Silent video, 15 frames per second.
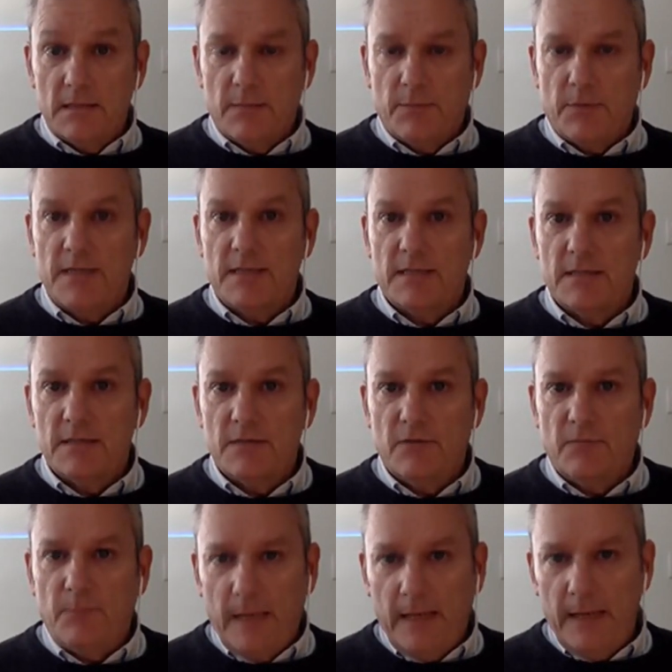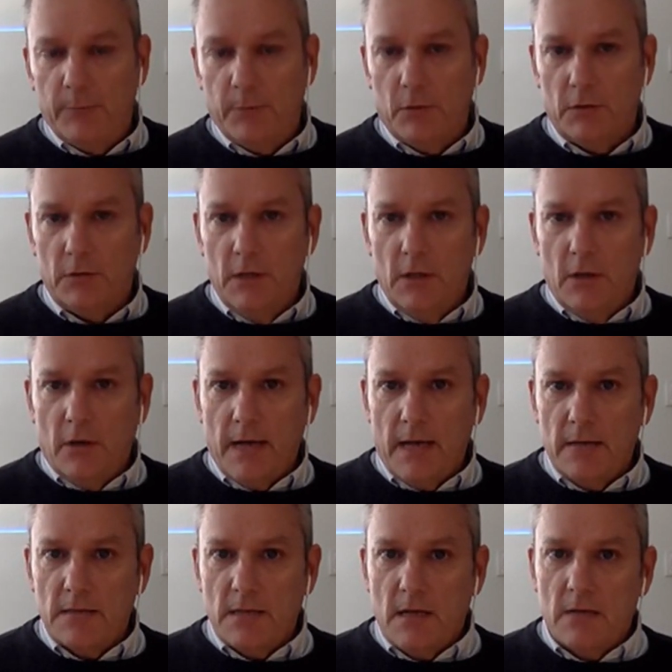The presence of people on
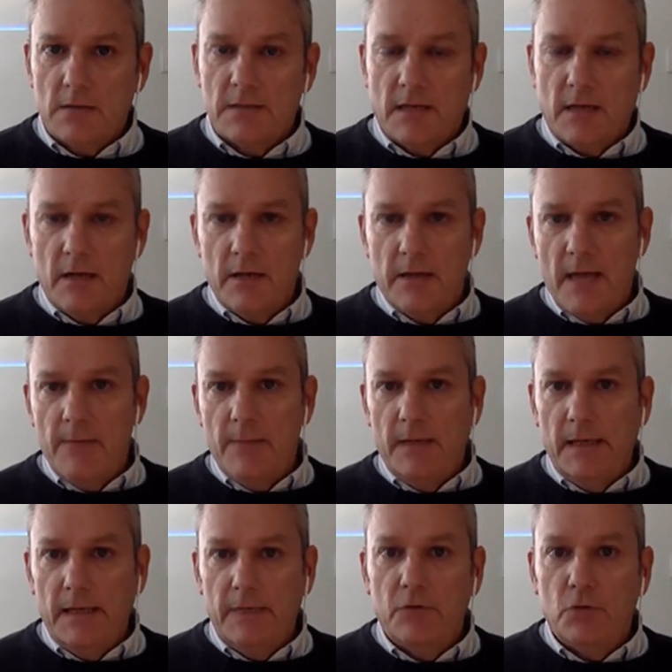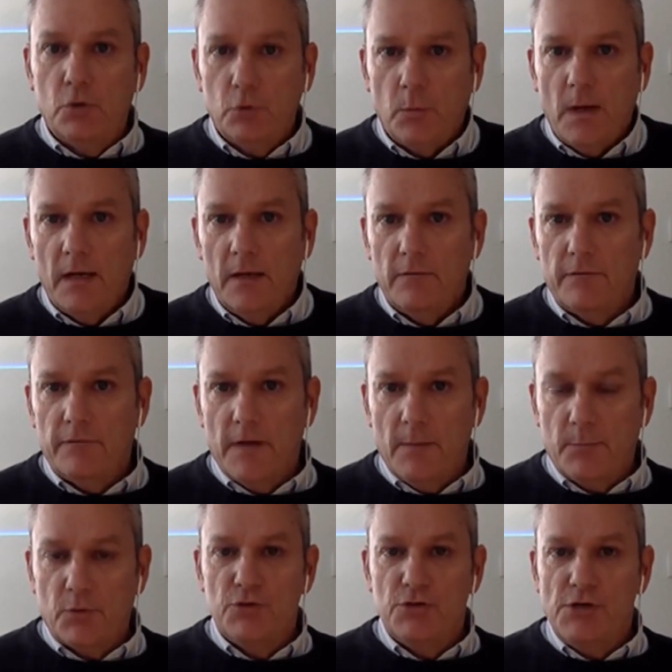Antarctica, they believe, could well have uh,
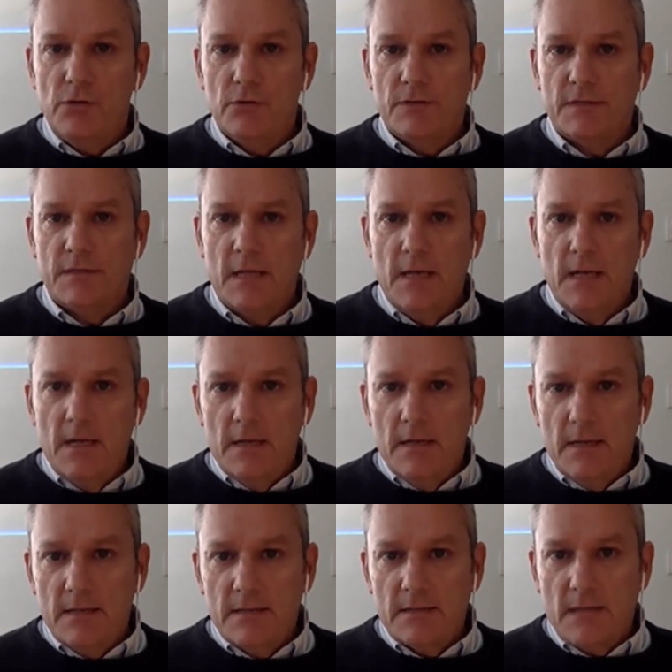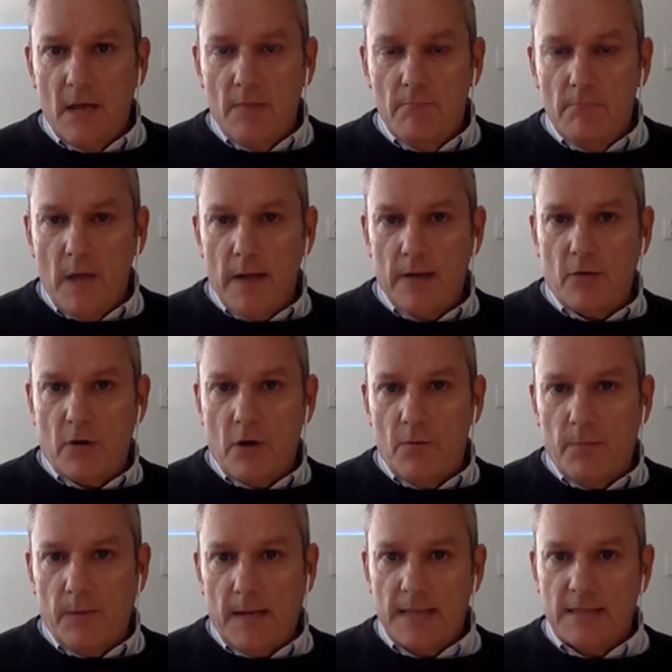produced this uh,
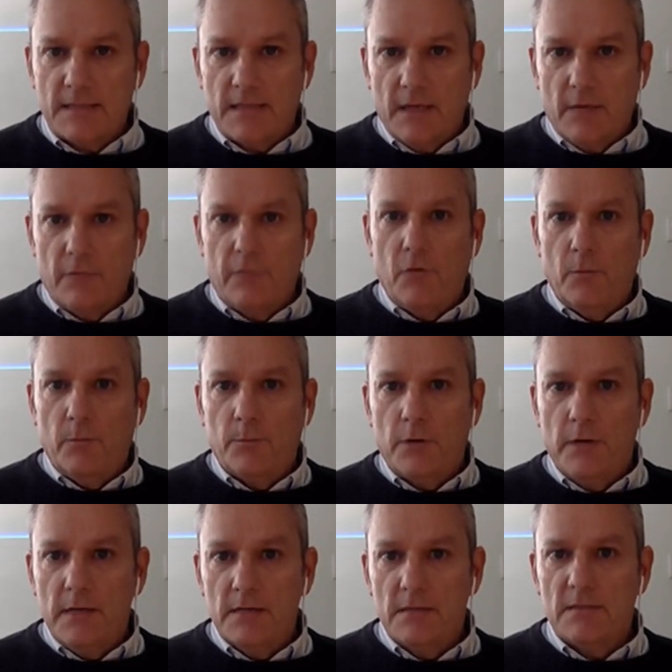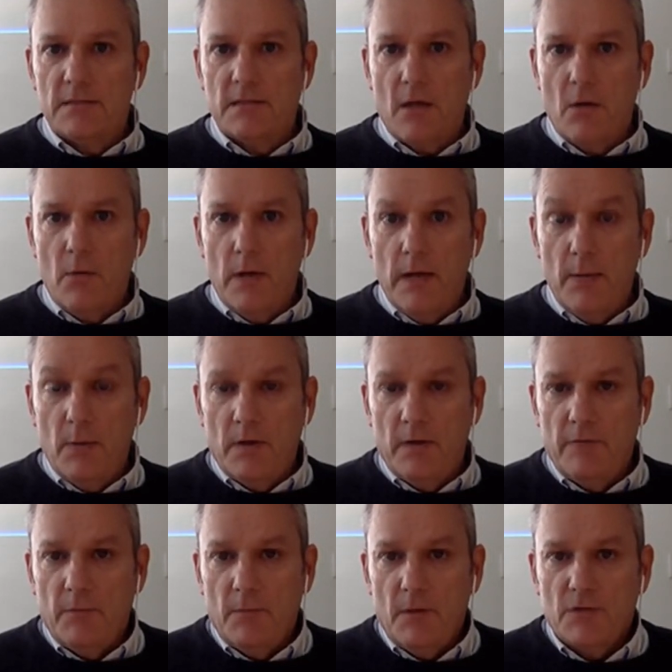microplastic footprint. So, uh, in one
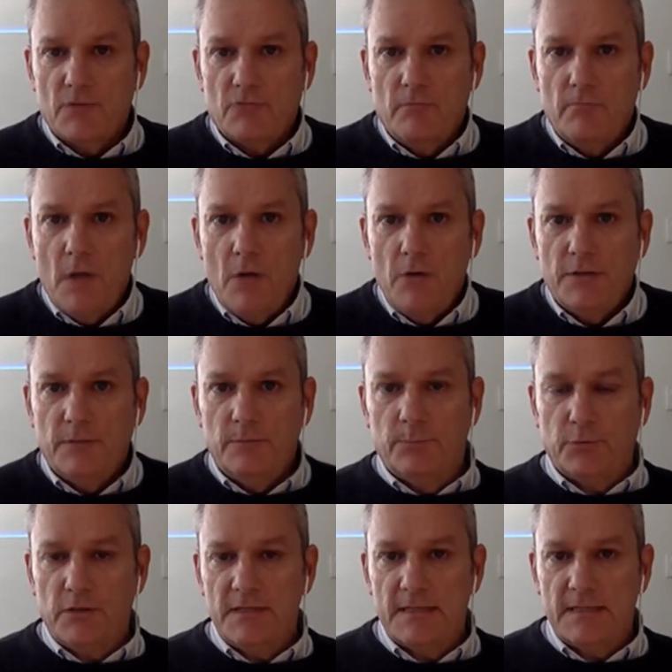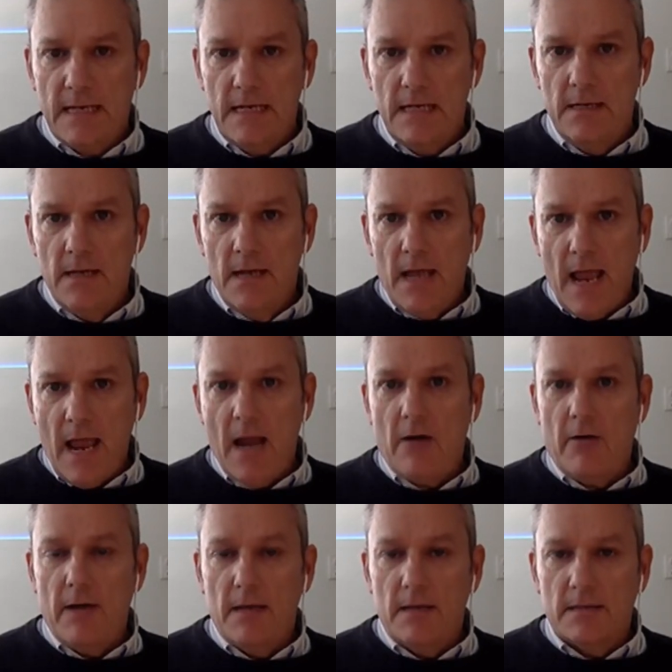of the most remote and pristine
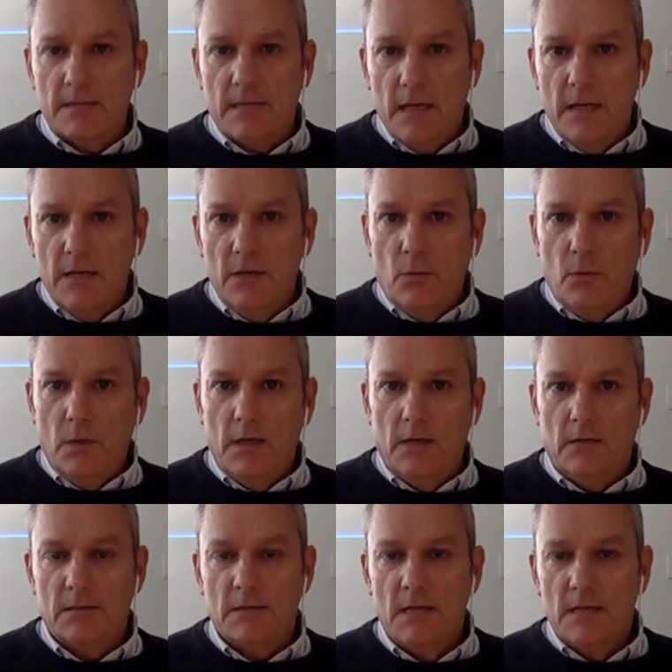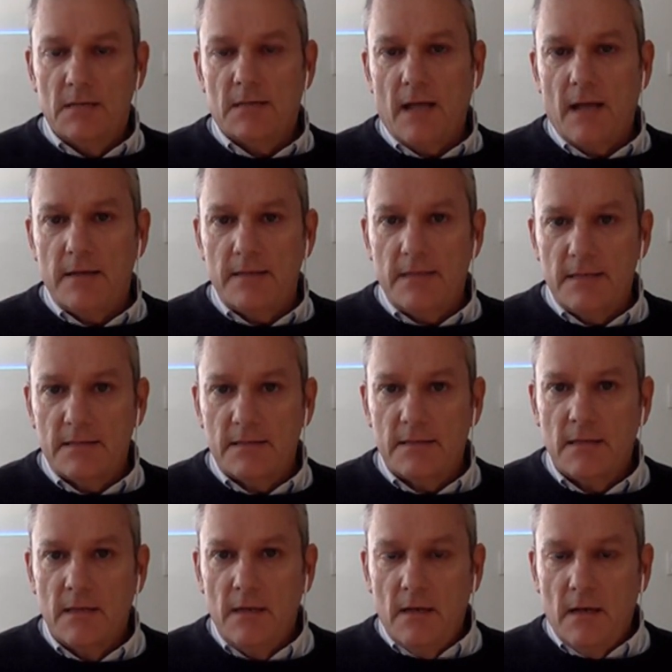areas in the world,
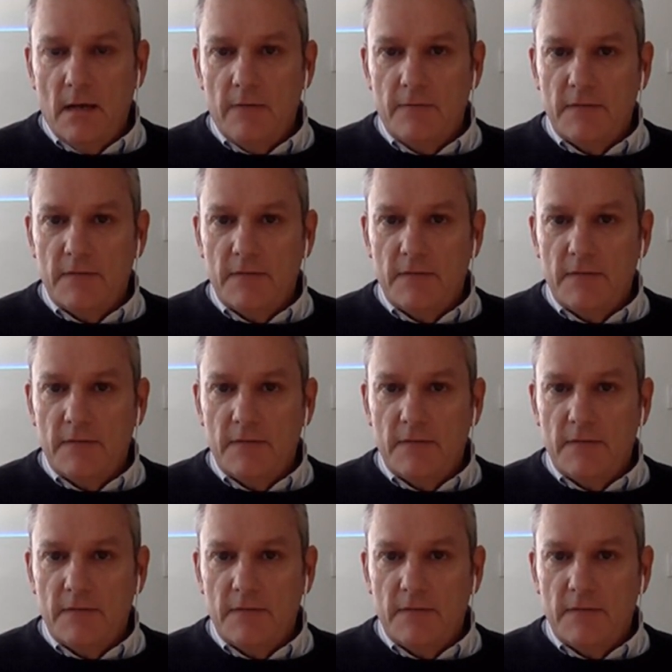scientists have